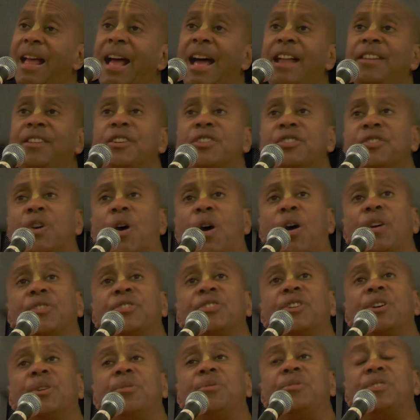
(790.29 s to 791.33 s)
and there's
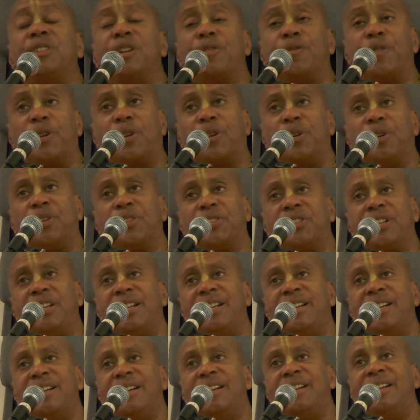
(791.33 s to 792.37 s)
also
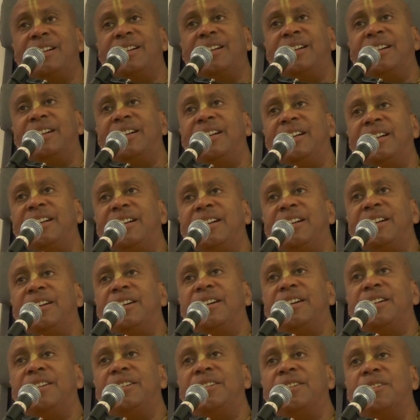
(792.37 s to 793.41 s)
difficulty
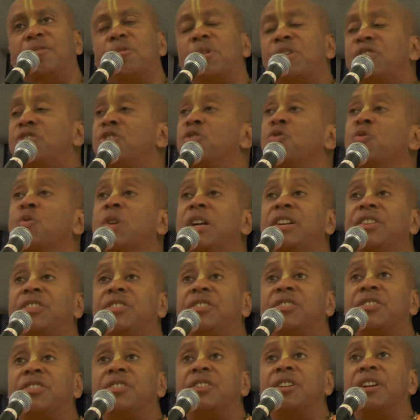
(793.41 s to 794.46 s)
when you
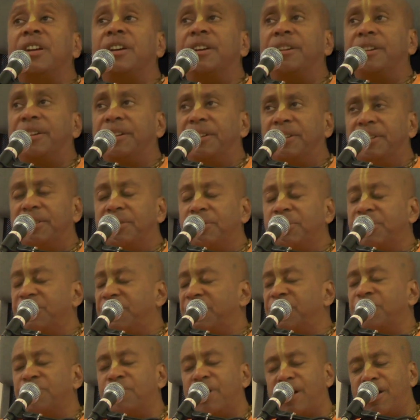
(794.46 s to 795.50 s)
reach, which
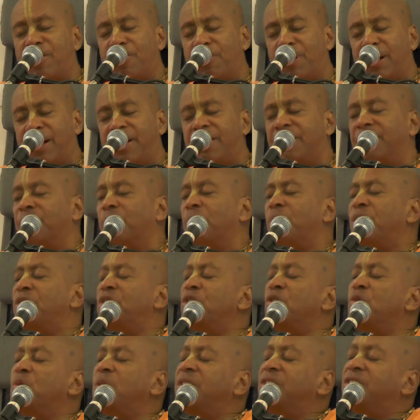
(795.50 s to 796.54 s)
is very rare, when
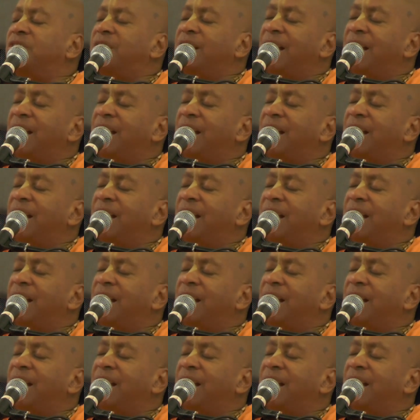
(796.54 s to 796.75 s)
you reach